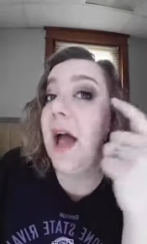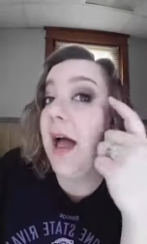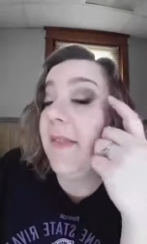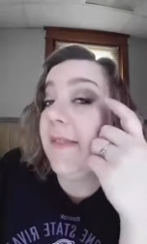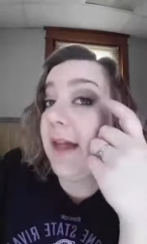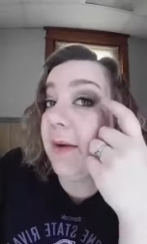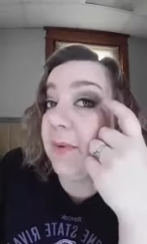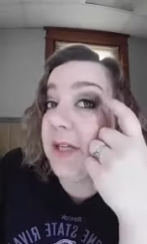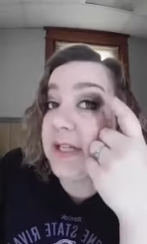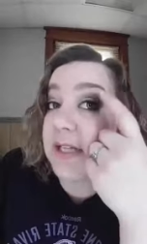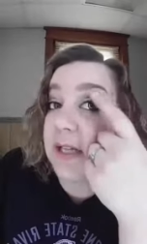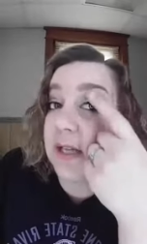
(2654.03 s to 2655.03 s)
And then
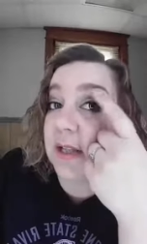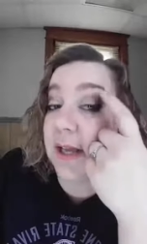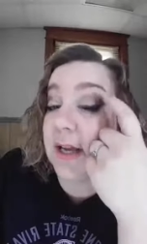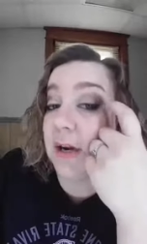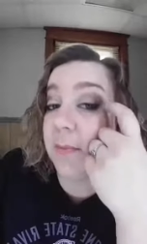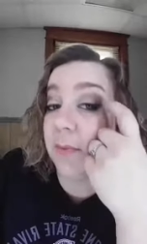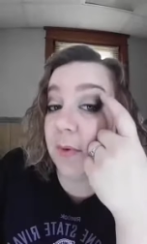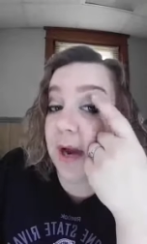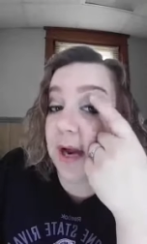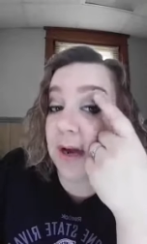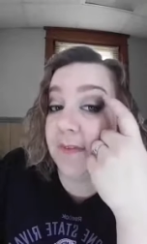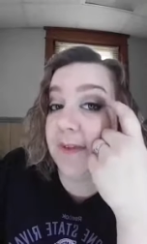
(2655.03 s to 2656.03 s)
we did like a
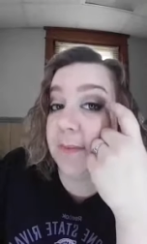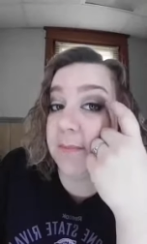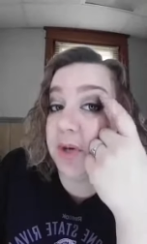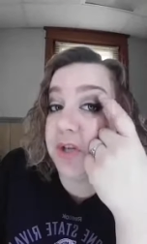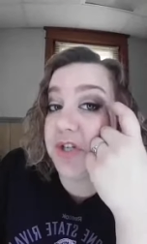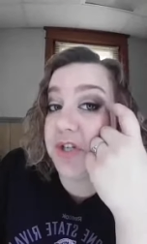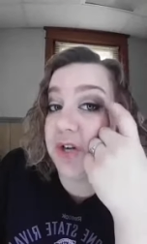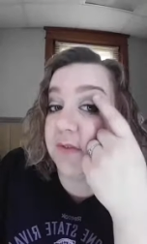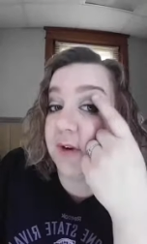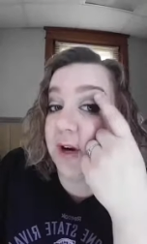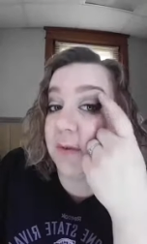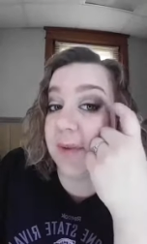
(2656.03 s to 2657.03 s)
brown that pushed
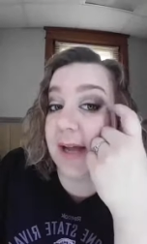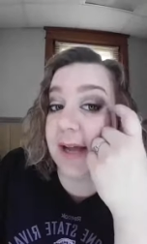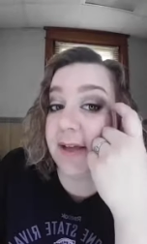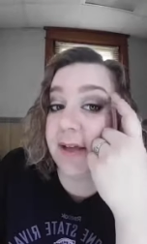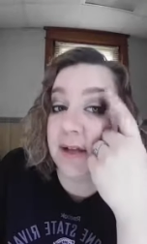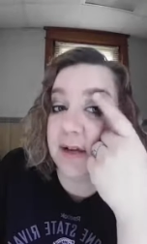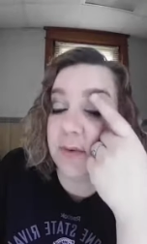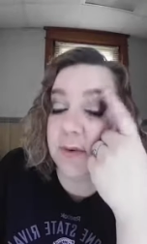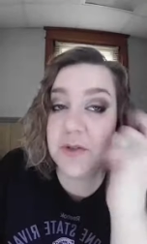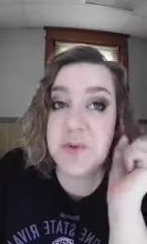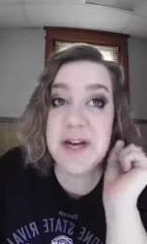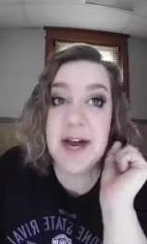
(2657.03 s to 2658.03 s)
over our black here,
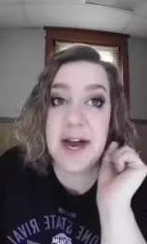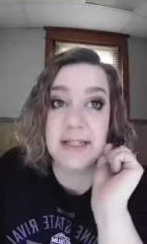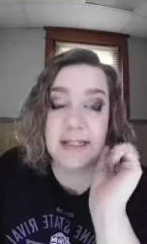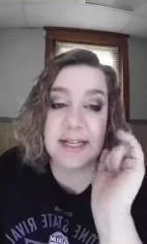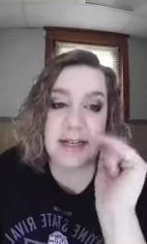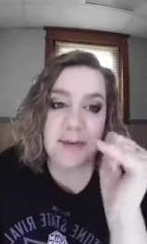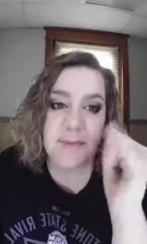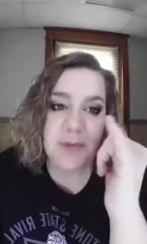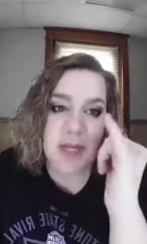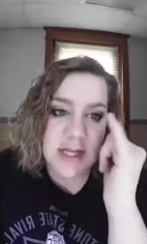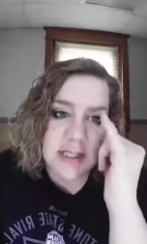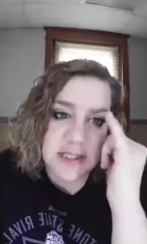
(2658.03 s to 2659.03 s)
which we highlighted.
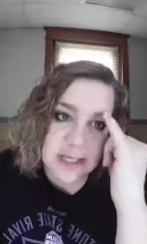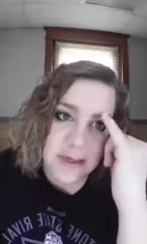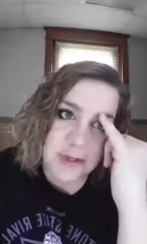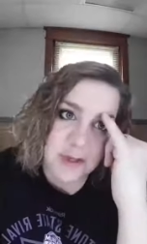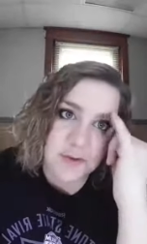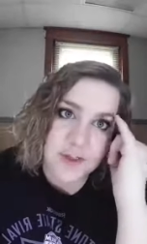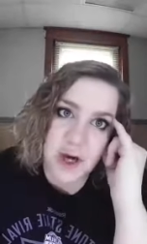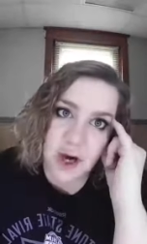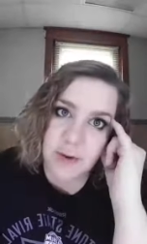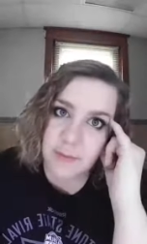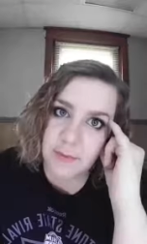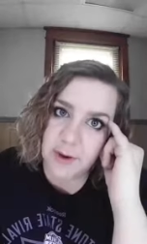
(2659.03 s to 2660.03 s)
Today we used
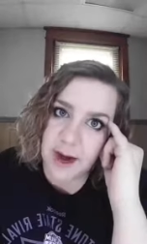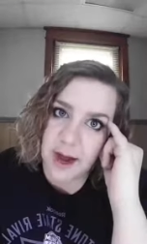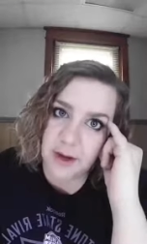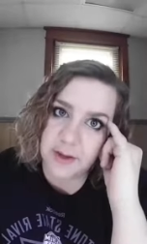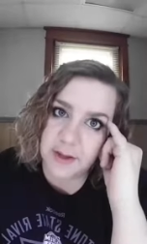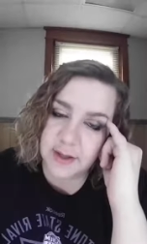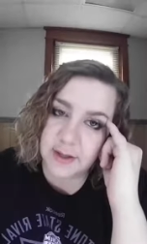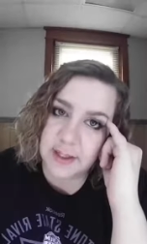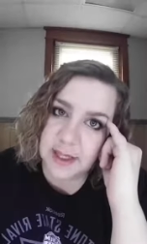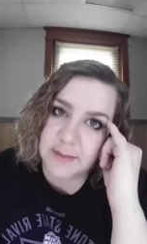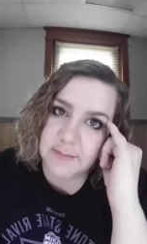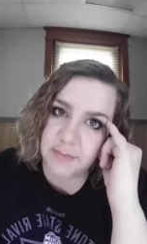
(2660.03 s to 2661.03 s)
our brown, our
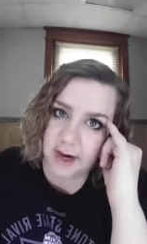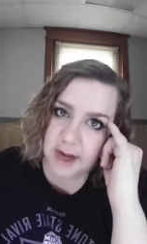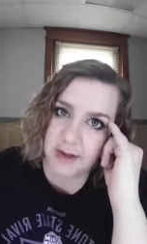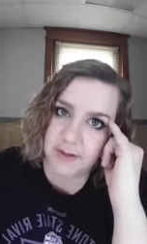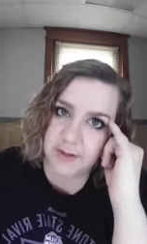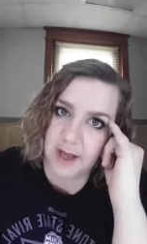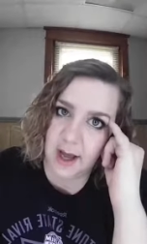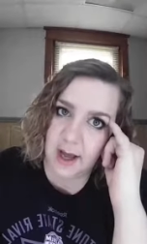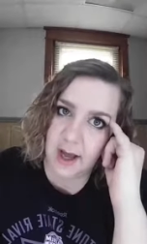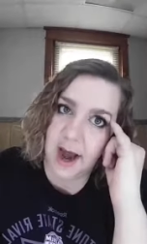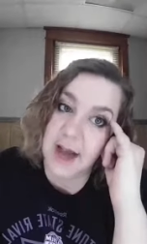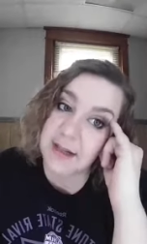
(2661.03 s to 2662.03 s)
light brown
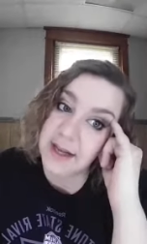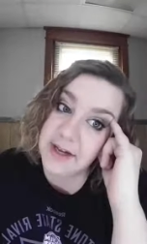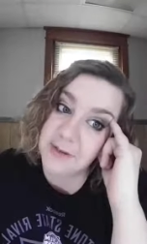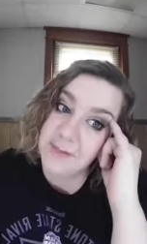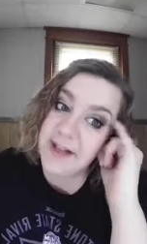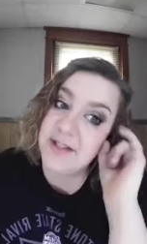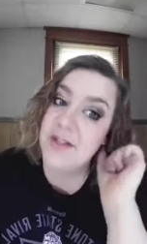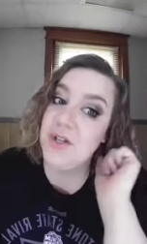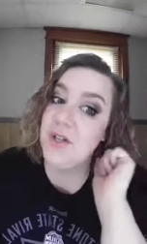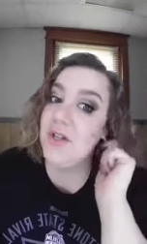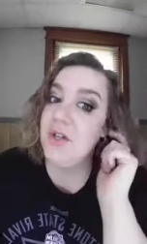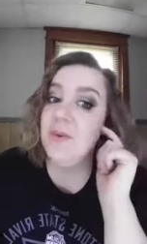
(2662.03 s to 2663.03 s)
eyeliner
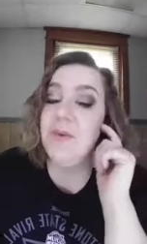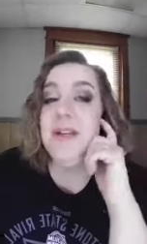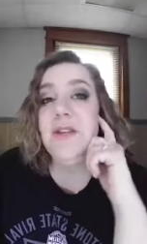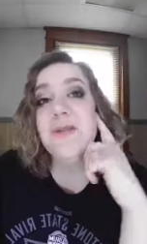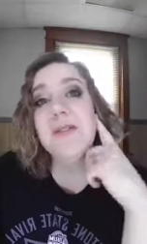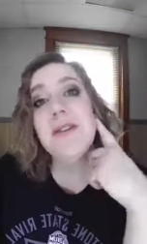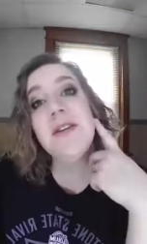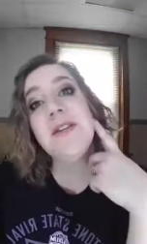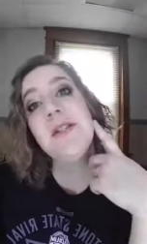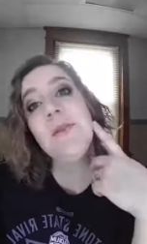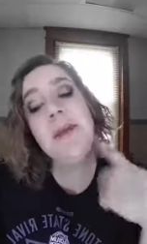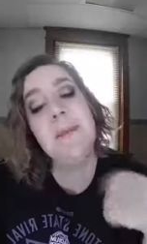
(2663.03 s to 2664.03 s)
pencil. We used our
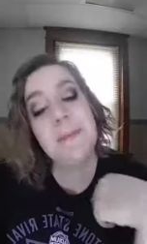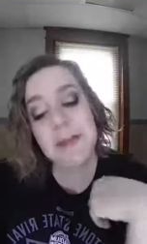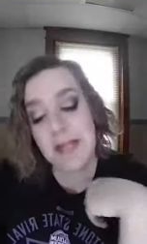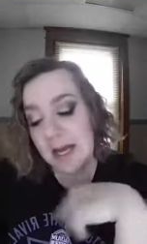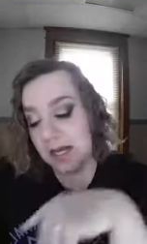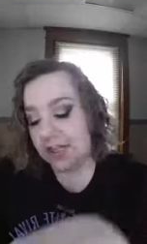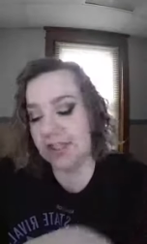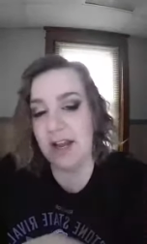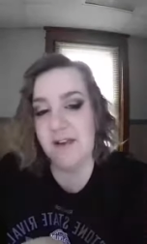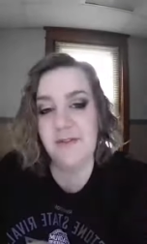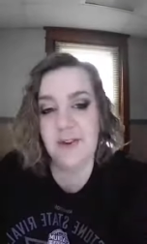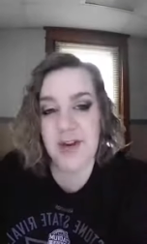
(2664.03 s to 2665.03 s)
sweet blush.
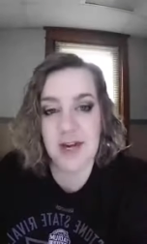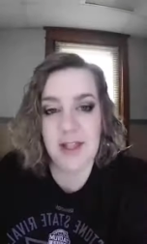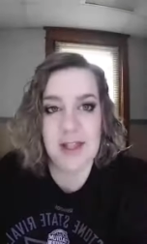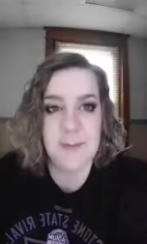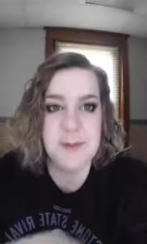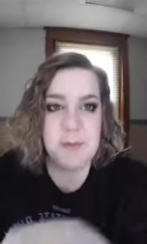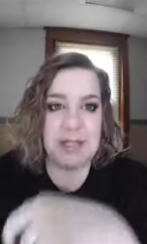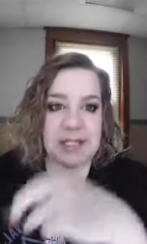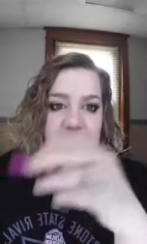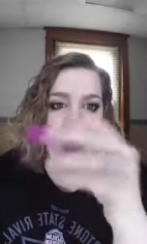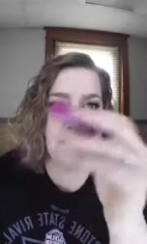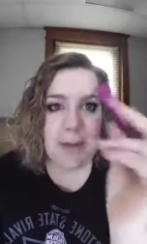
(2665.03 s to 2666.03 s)
And for our lips, we
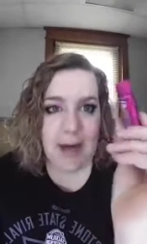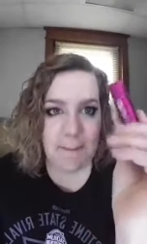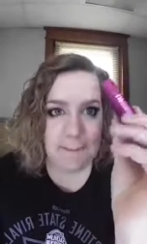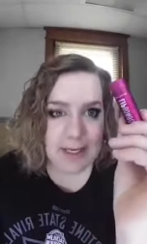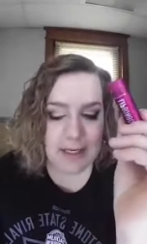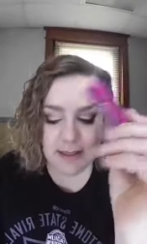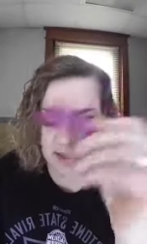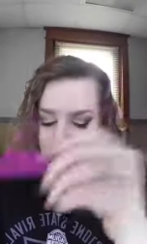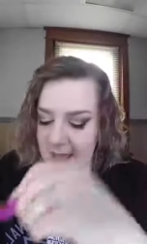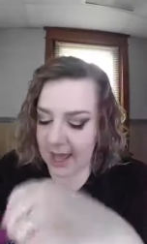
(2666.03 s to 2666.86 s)
did our bonbon.